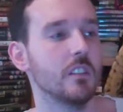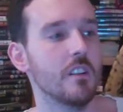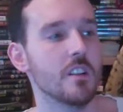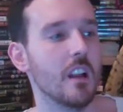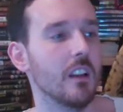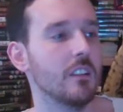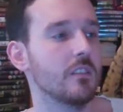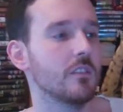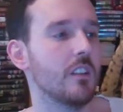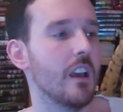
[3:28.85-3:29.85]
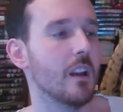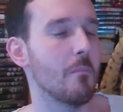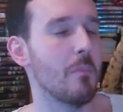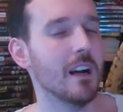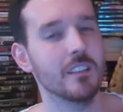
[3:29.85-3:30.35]
originality's taking a
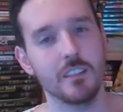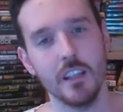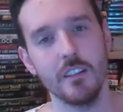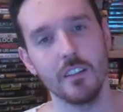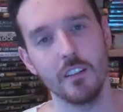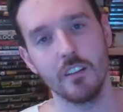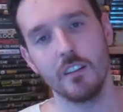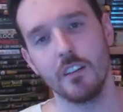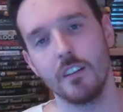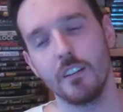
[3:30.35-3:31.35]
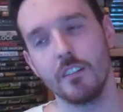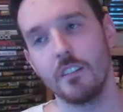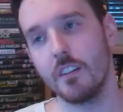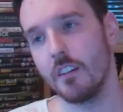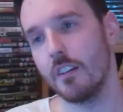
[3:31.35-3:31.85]
back seat
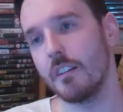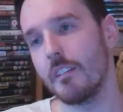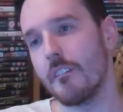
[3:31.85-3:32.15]
to